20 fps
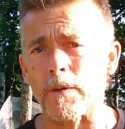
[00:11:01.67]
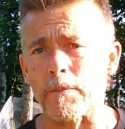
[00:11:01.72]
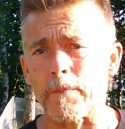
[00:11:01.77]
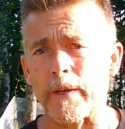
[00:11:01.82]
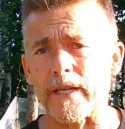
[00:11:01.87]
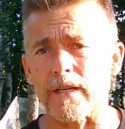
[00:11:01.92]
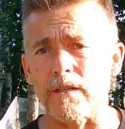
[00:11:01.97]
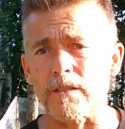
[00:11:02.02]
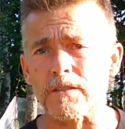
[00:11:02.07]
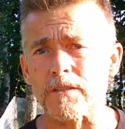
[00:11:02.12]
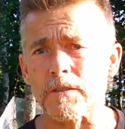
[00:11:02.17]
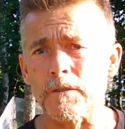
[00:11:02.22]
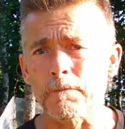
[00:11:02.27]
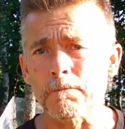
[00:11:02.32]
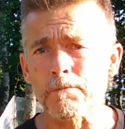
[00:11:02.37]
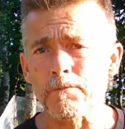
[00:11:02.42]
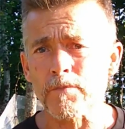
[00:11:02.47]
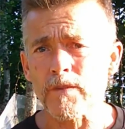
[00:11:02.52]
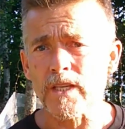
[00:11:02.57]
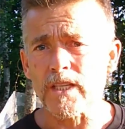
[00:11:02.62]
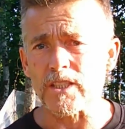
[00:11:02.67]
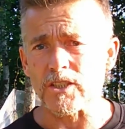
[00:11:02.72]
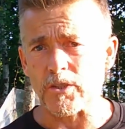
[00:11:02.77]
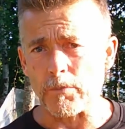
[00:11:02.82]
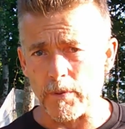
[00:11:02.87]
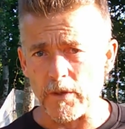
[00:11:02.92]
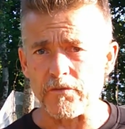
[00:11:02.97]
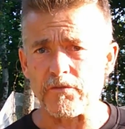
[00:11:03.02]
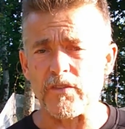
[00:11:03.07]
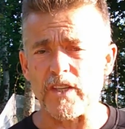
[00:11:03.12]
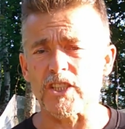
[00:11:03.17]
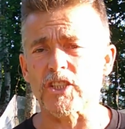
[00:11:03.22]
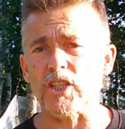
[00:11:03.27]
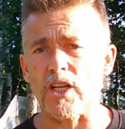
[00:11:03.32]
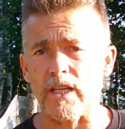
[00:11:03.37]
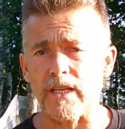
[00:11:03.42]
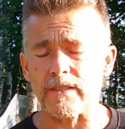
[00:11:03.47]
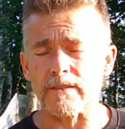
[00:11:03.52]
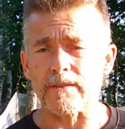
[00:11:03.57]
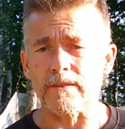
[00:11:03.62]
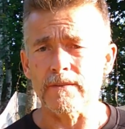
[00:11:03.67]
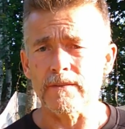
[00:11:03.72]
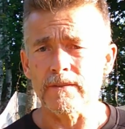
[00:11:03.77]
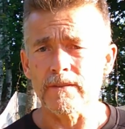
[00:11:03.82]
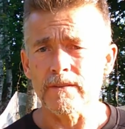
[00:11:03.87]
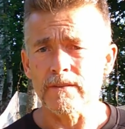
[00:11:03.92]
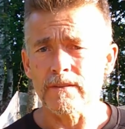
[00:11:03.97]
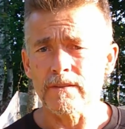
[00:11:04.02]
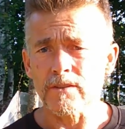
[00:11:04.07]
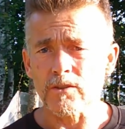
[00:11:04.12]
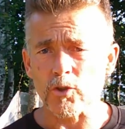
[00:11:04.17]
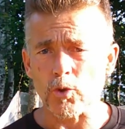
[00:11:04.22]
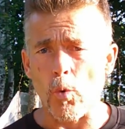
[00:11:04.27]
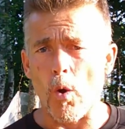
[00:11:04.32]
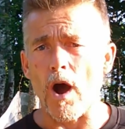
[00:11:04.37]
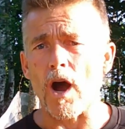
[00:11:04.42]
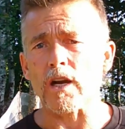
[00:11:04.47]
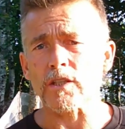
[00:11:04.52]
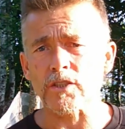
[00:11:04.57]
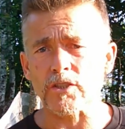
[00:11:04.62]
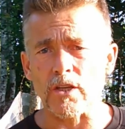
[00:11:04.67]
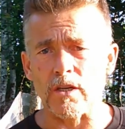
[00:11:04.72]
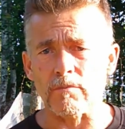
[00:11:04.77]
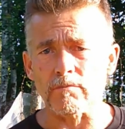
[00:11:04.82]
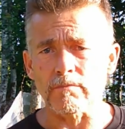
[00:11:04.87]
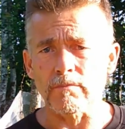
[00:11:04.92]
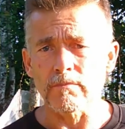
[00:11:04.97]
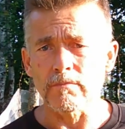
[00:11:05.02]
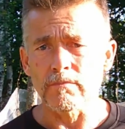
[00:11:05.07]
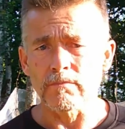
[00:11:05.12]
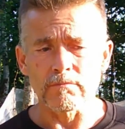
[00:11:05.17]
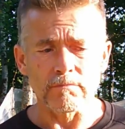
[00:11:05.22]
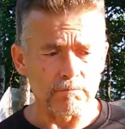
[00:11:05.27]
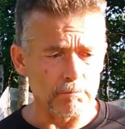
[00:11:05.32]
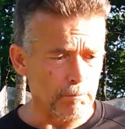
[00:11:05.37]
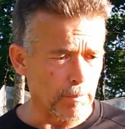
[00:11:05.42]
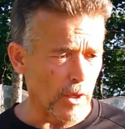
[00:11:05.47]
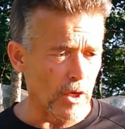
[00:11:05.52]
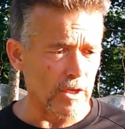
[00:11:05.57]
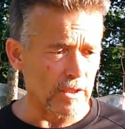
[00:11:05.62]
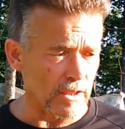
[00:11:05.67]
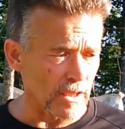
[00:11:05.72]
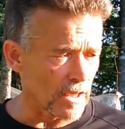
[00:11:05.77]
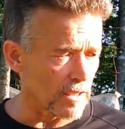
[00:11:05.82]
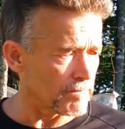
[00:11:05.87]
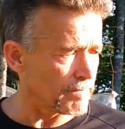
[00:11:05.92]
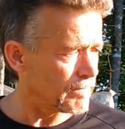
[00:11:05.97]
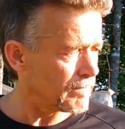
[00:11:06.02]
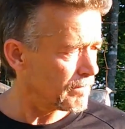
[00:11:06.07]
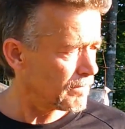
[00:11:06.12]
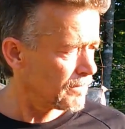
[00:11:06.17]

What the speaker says: beetles is to be vigilant, squash them, burn them.